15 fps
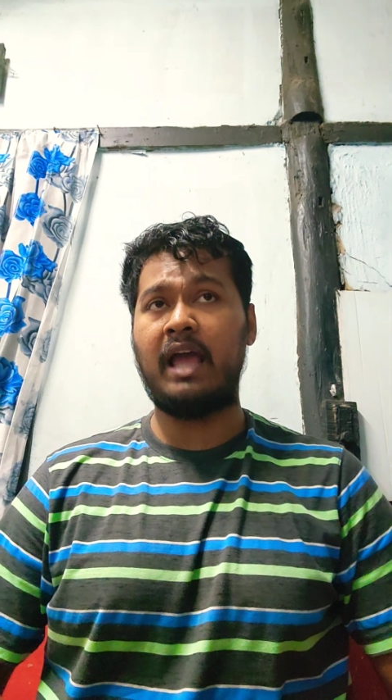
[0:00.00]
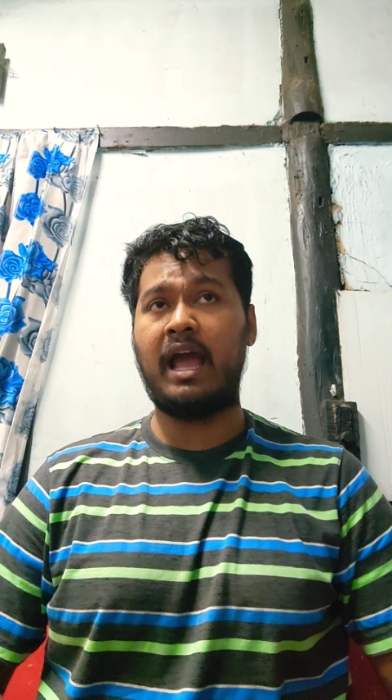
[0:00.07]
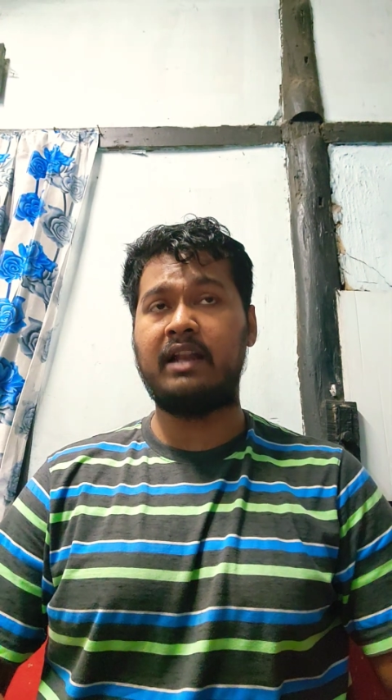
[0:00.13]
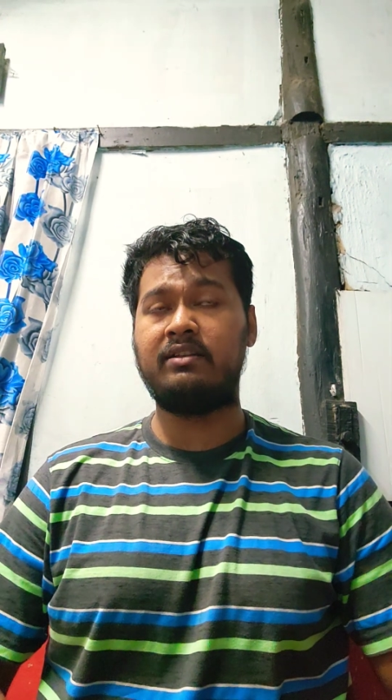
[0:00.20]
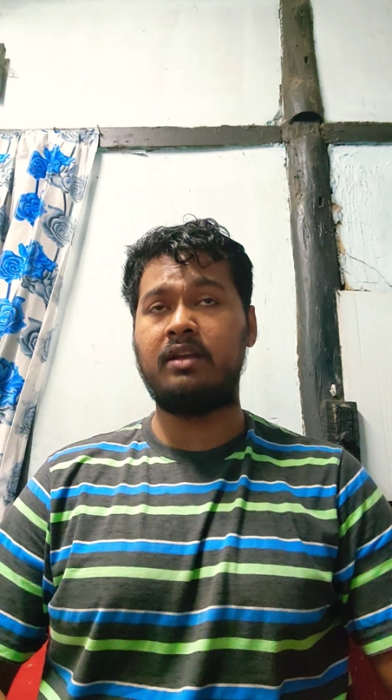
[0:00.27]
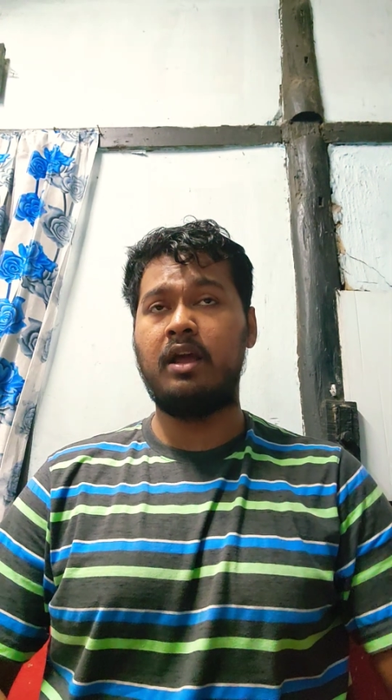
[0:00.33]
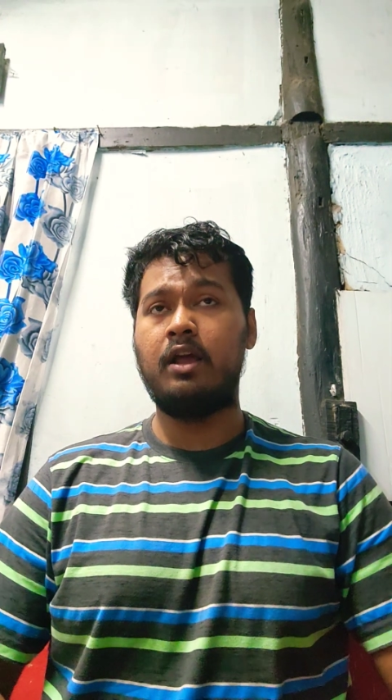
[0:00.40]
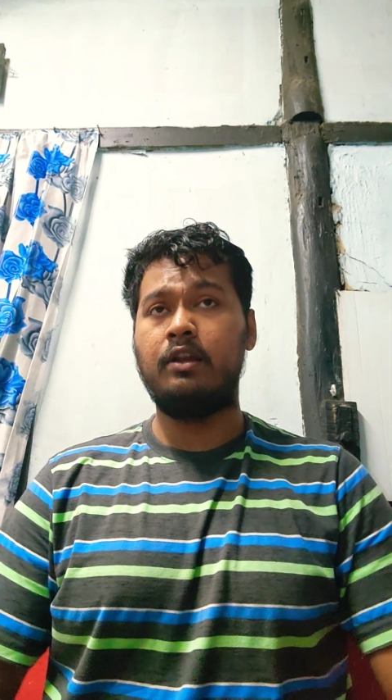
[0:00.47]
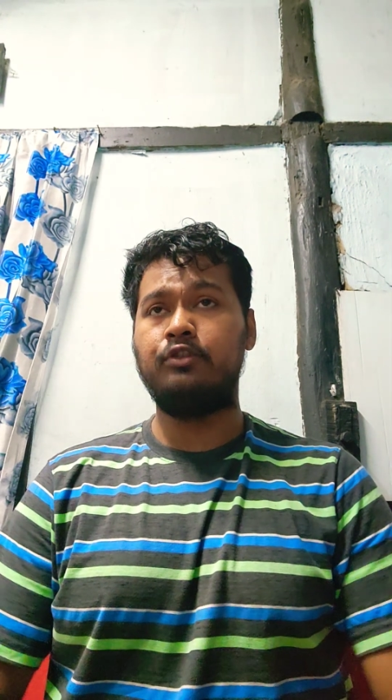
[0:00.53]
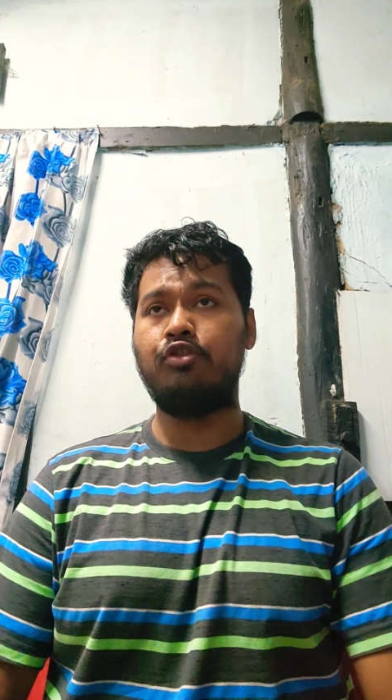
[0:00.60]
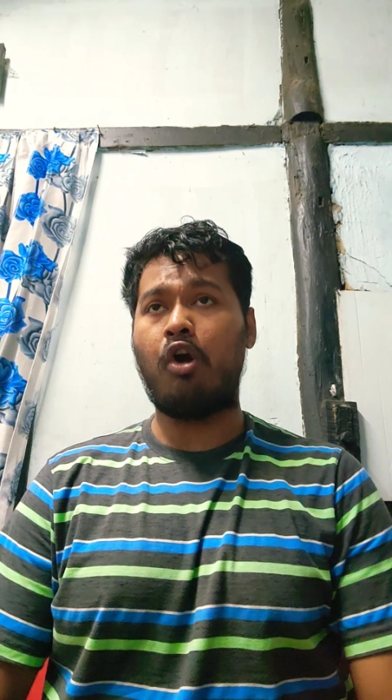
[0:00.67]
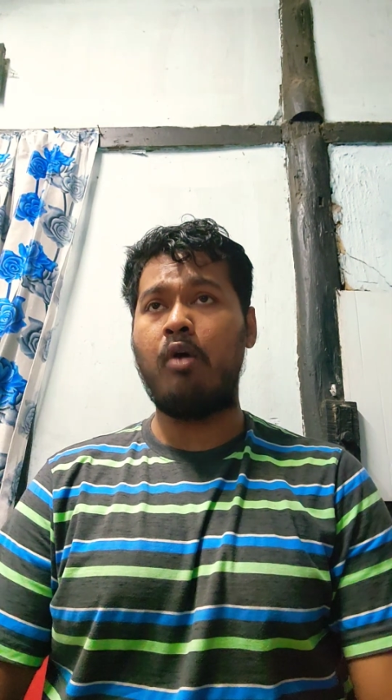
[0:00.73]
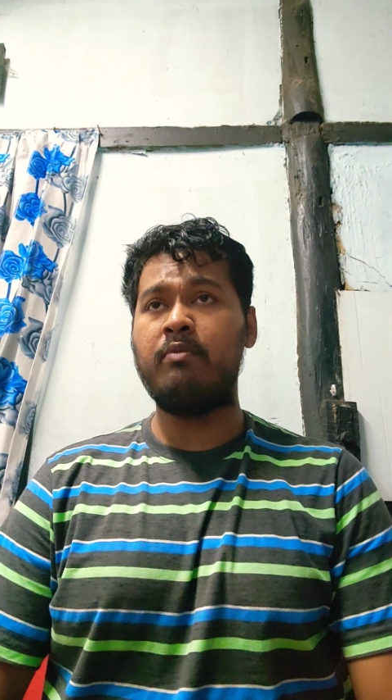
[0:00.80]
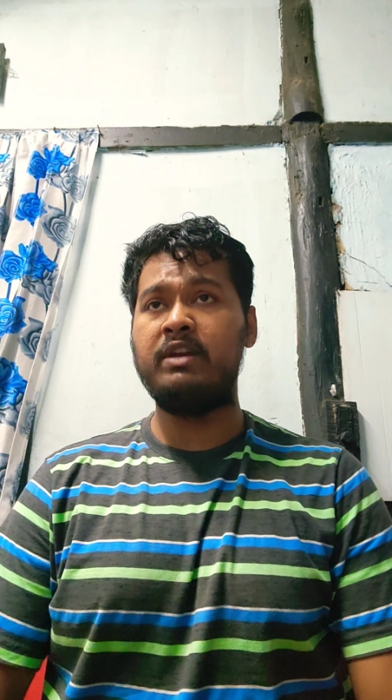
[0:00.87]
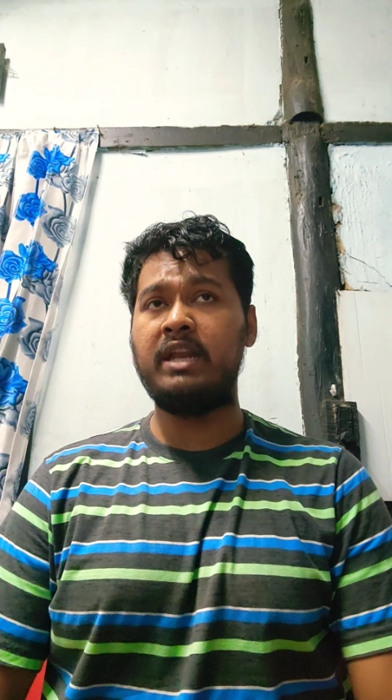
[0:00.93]
that
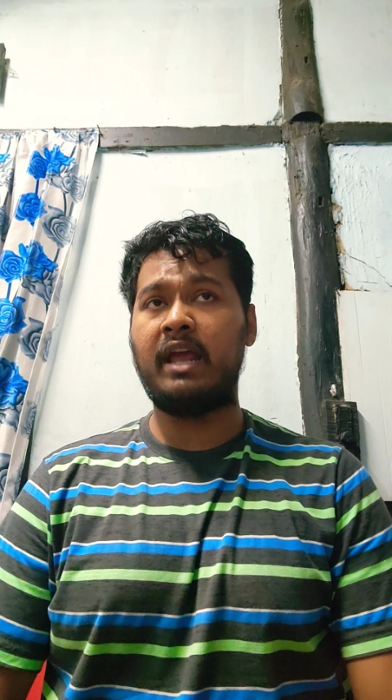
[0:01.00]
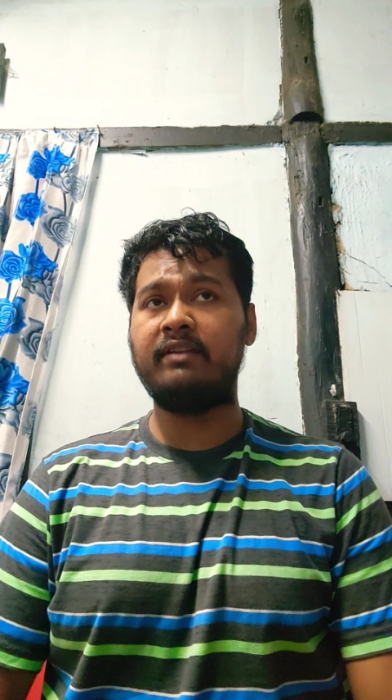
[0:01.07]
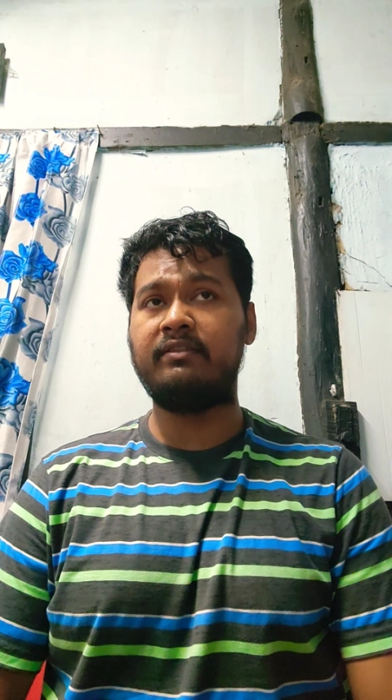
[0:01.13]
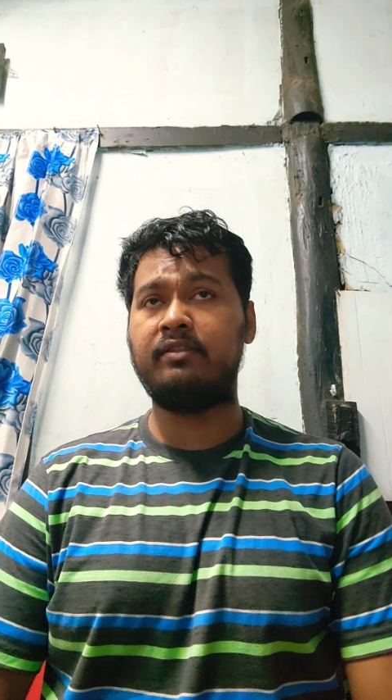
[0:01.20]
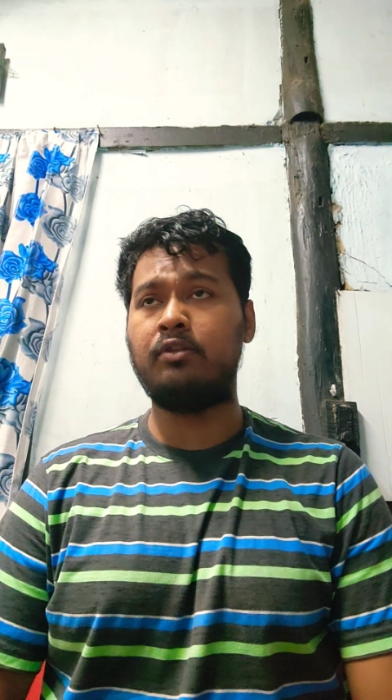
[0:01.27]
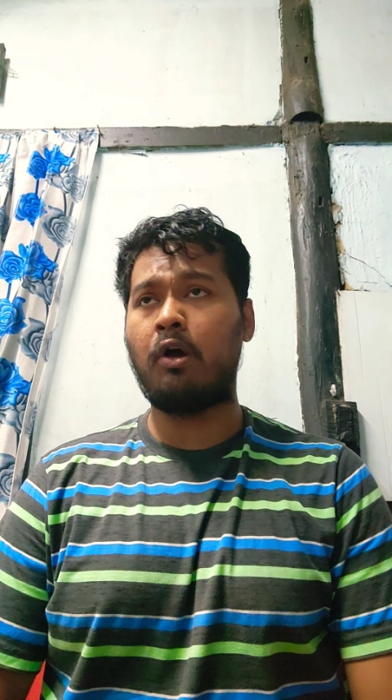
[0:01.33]
dominates